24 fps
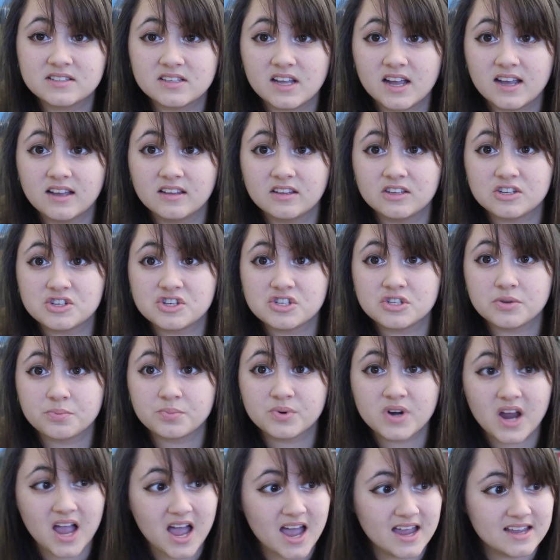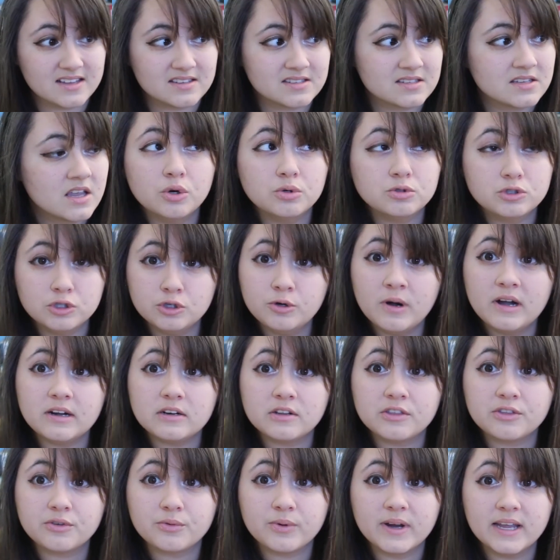stylish surprise. So two
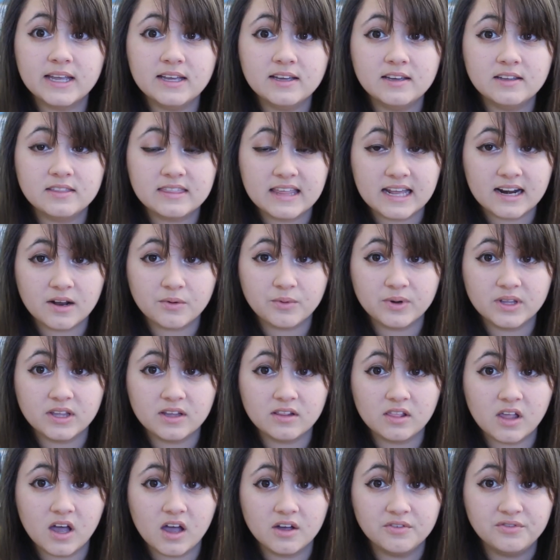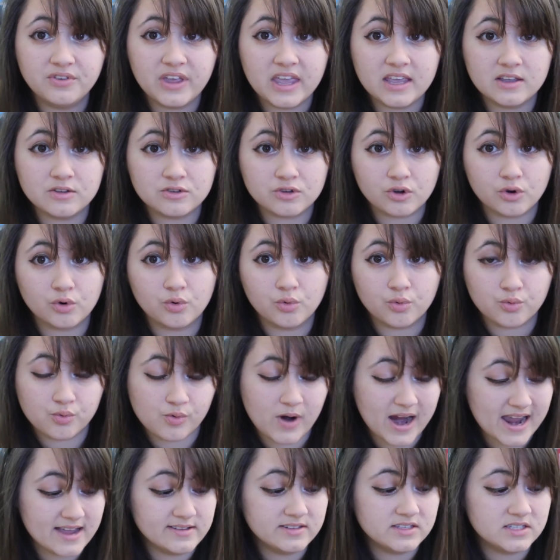out of three that I really love is
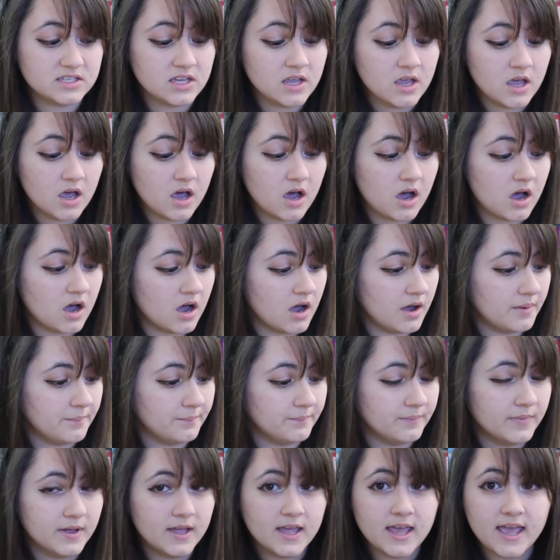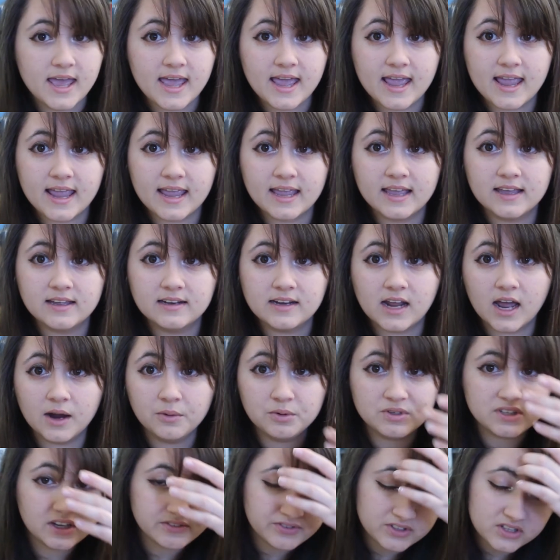great. Um, and I
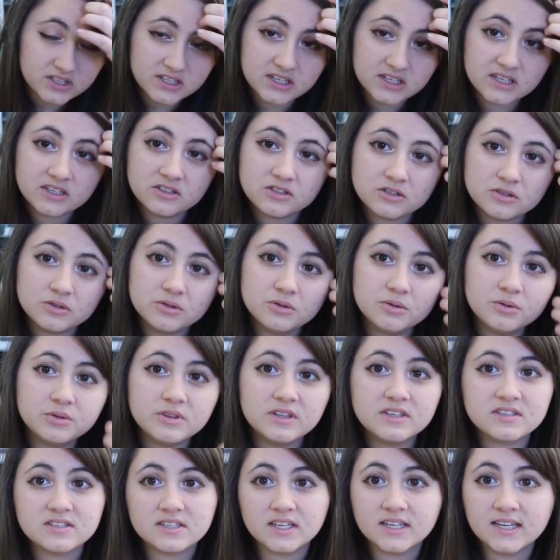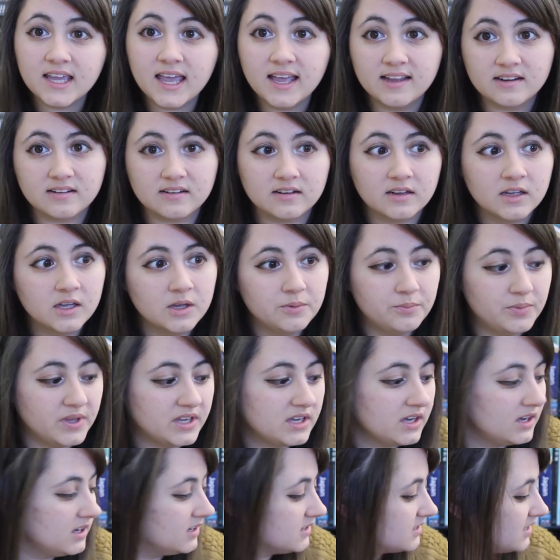would definitely do this again
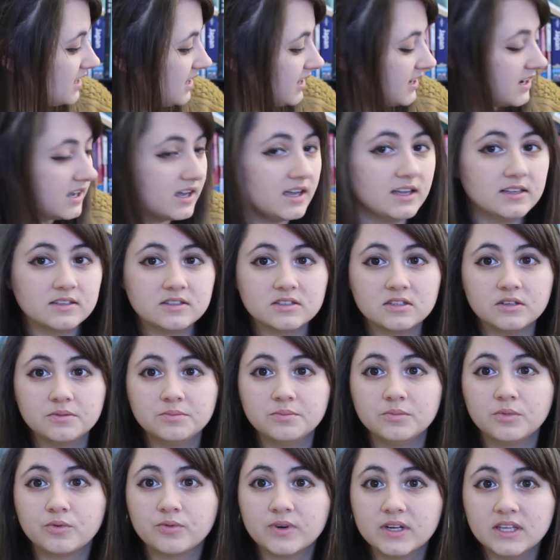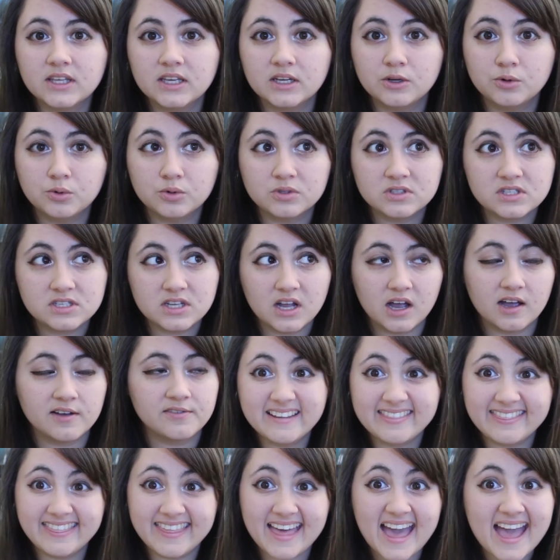because I got some really cool stuff.
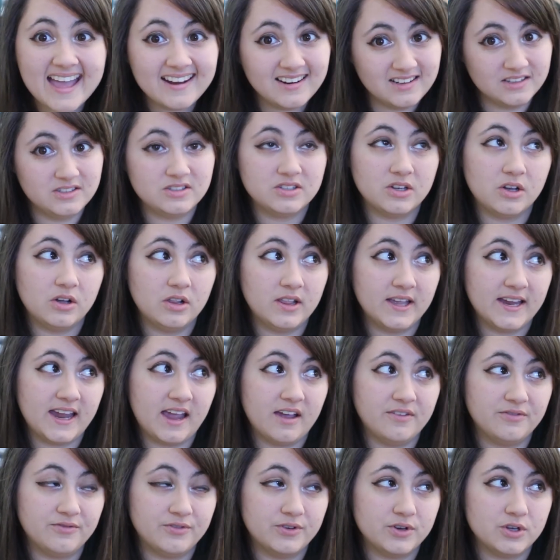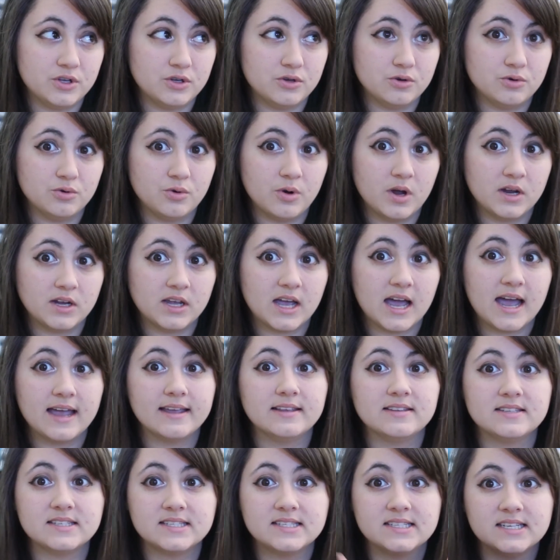Right, that is all I have for you
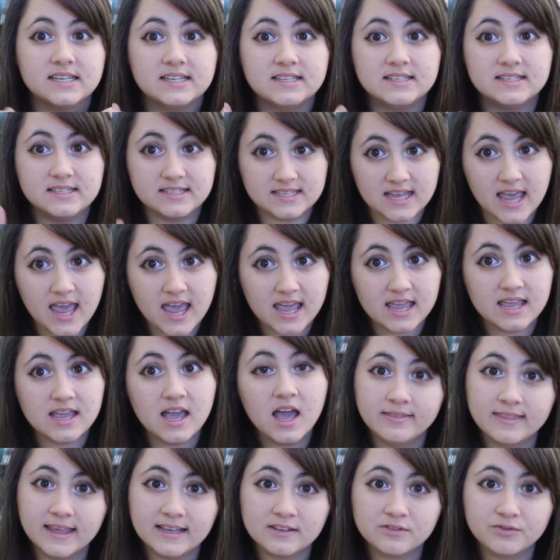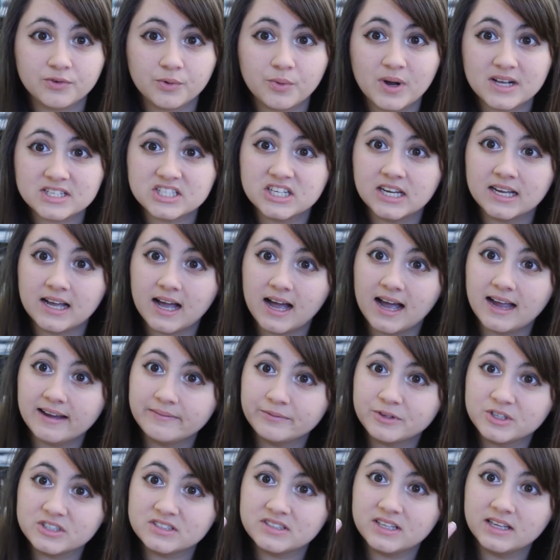guys today. Thanks for watching.
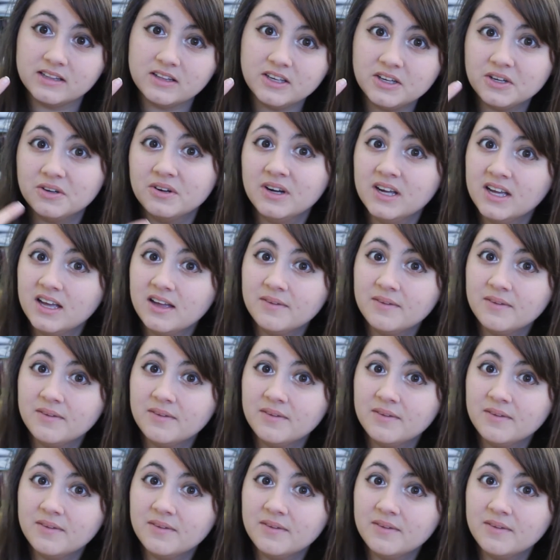I'm Christy Lou.